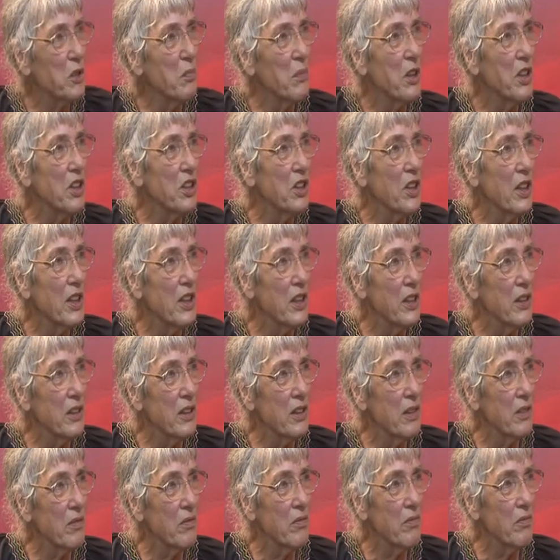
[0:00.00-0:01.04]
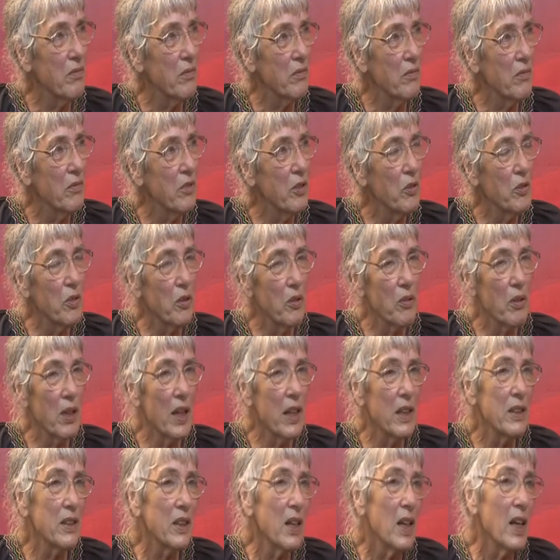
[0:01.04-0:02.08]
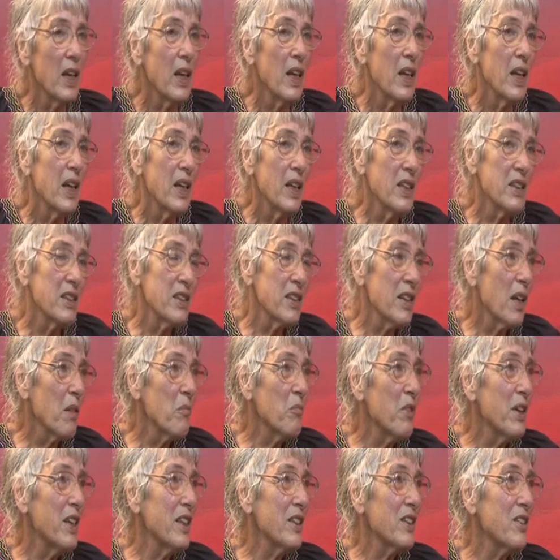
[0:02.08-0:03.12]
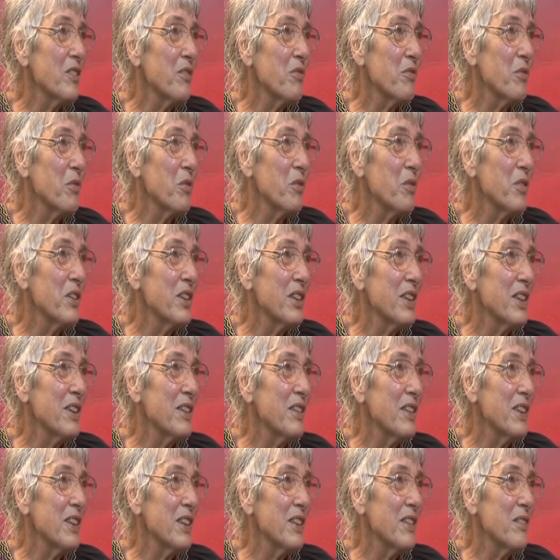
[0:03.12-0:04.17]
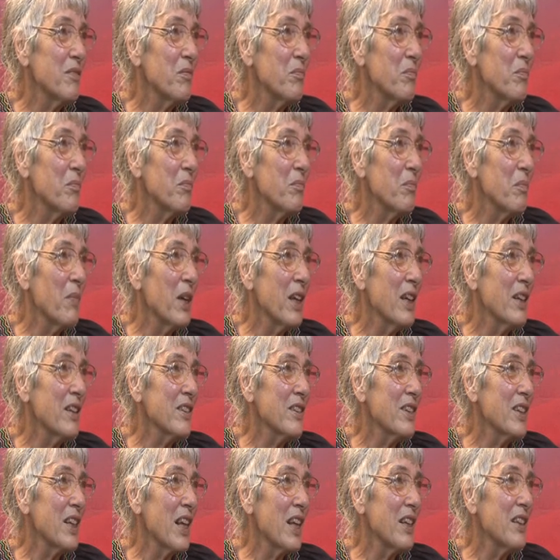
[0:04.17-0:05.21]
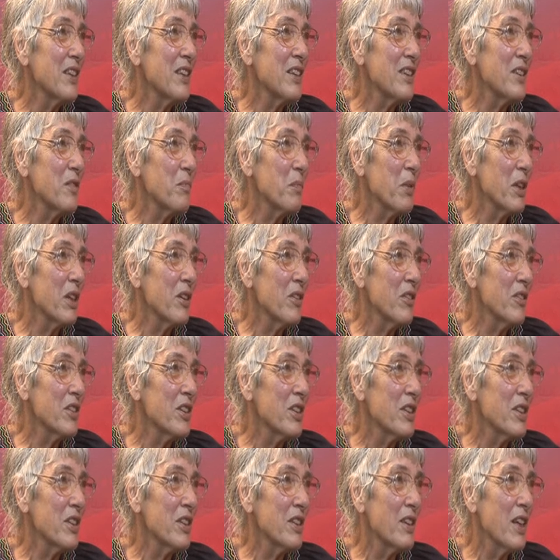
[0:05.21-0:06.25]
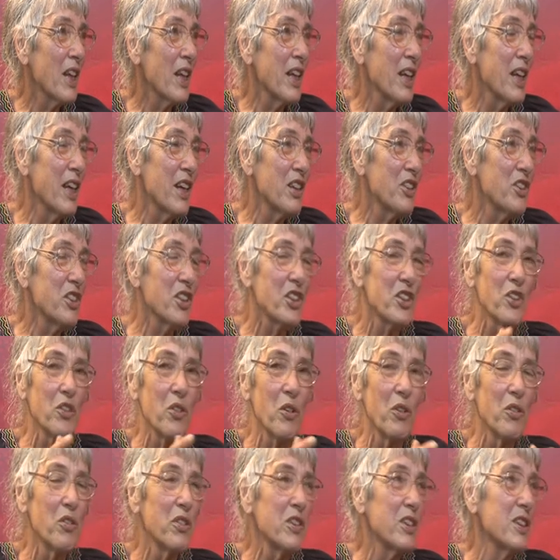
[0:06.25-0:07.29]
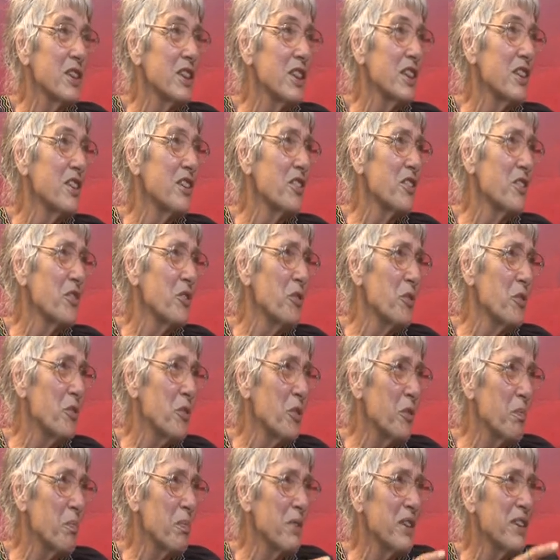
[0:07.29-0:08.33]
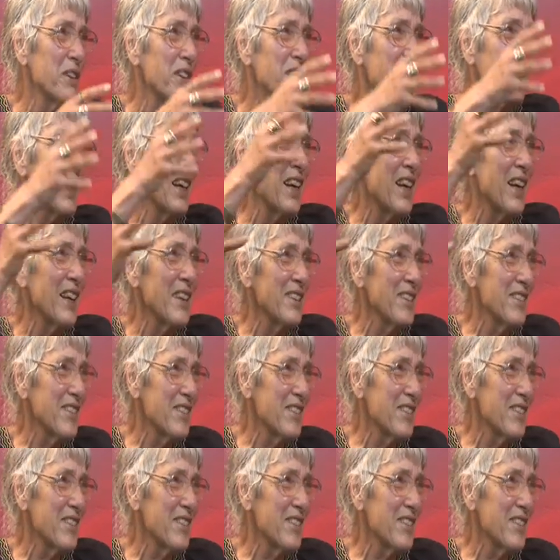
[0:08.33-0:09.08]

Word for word: much later. Mm. You know, and in some ways, of course, it, it makes sense because they had just conquered Eastern Europe and they had